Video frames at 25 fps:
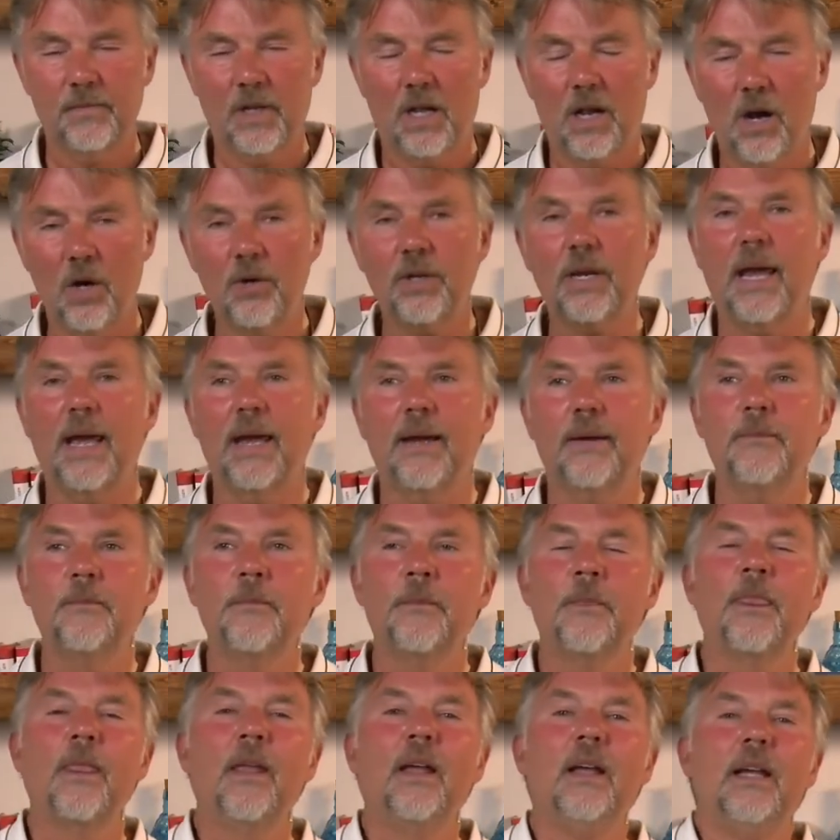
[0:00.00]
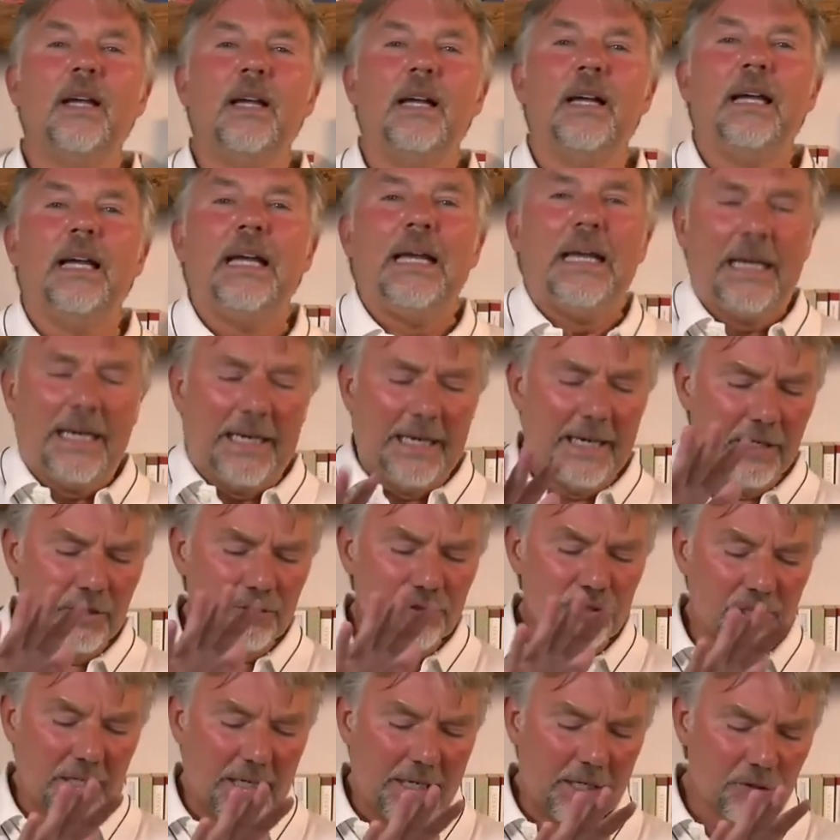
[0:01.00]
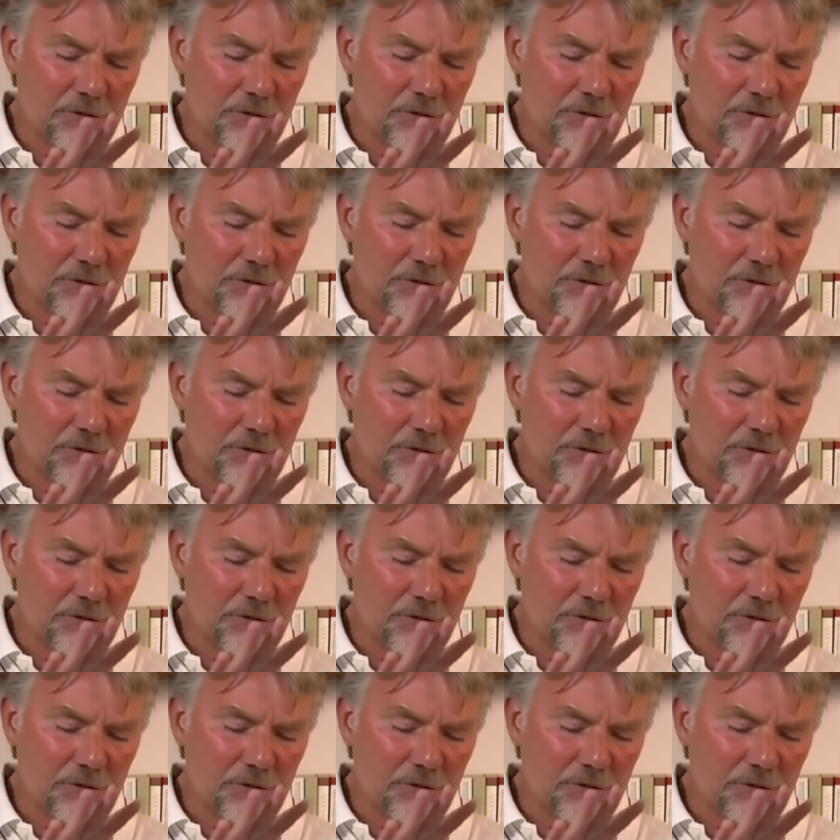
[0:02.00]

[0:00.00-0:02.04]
Okay, here's